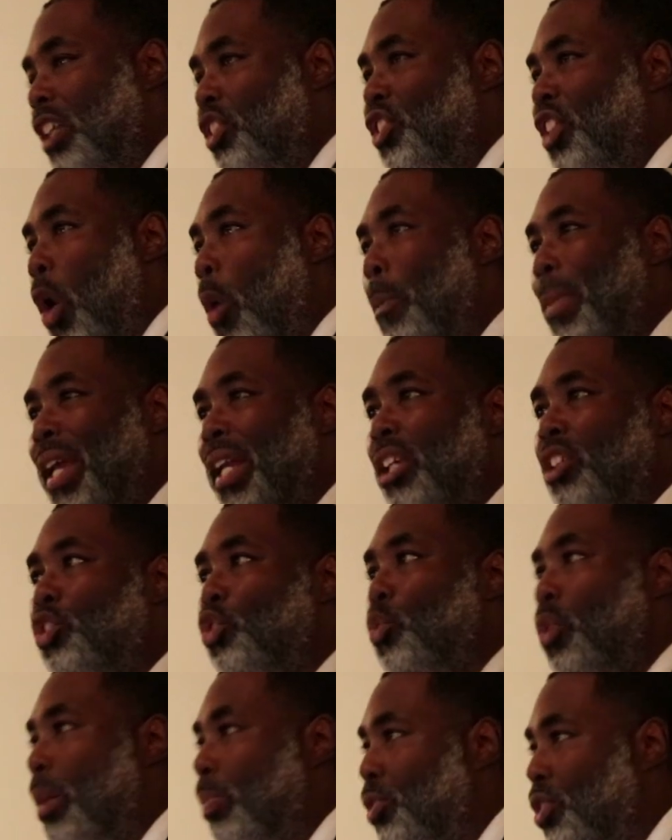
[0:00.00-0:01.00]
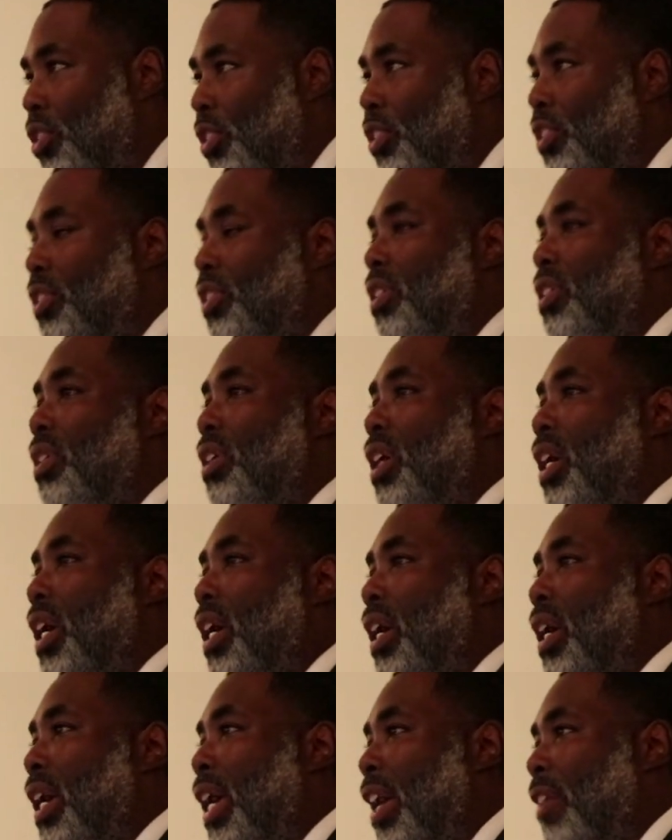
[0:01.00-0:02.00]
there's so many scriptures
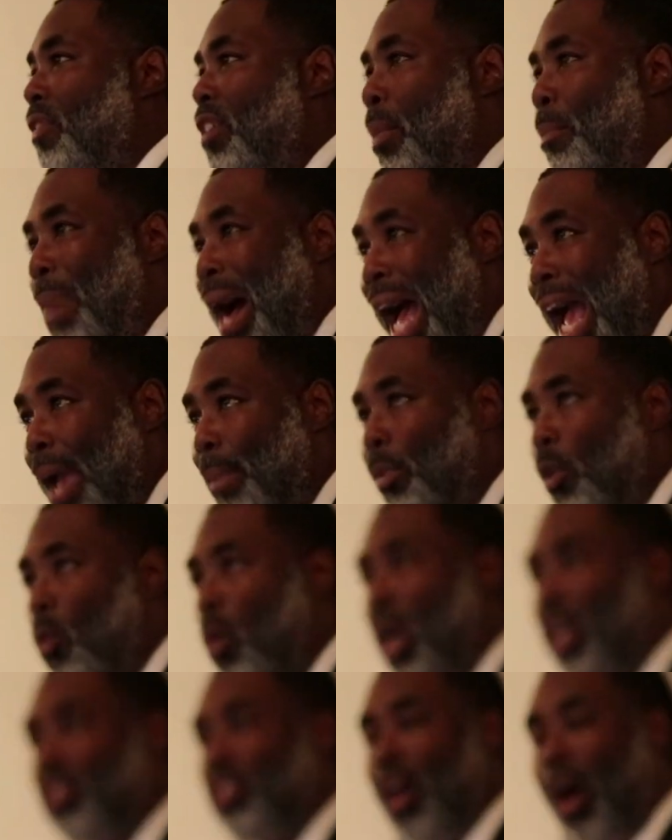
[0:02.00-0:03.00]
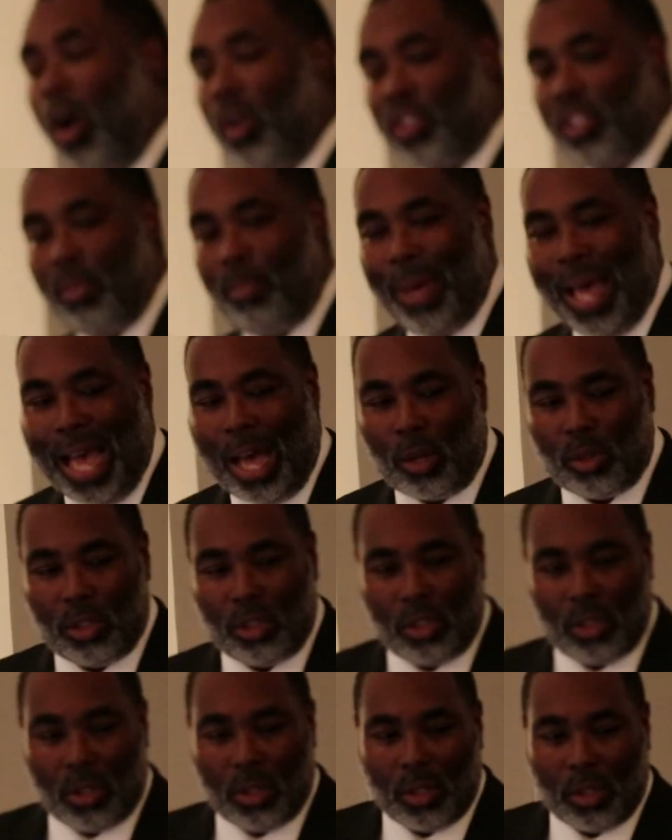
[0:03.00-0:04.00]
in the Bible where it talks about
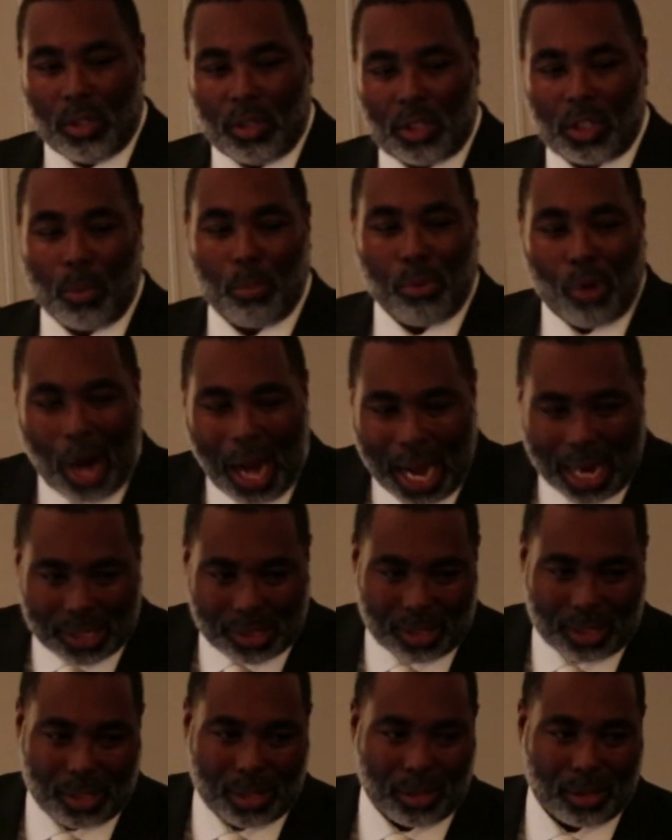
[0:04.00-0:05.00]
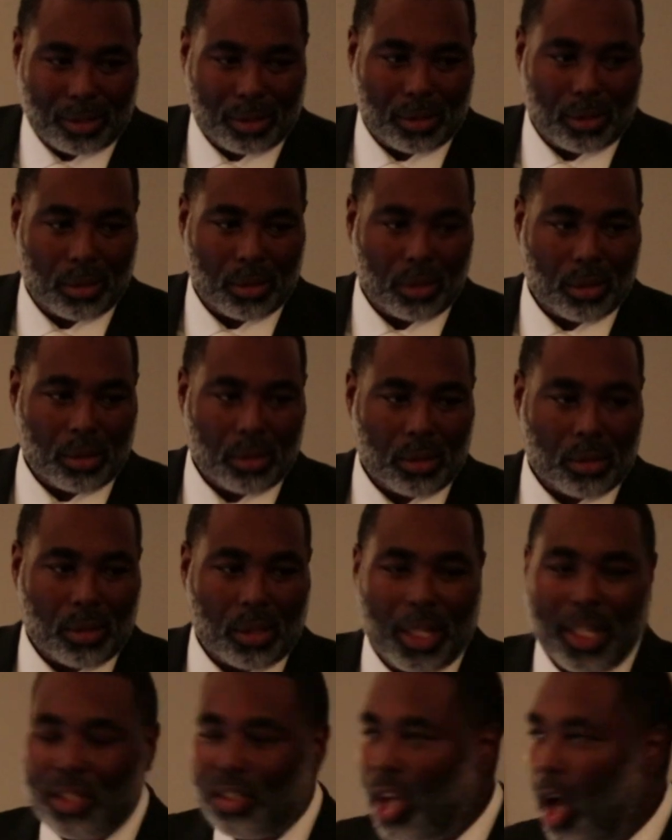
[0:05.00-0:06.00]
sobriety.
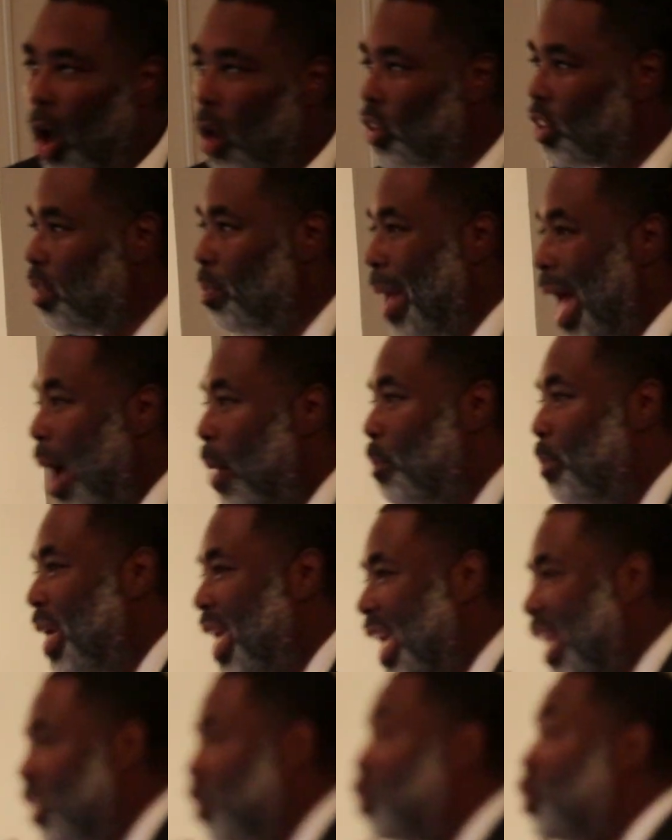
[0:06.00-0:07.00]
It talks about being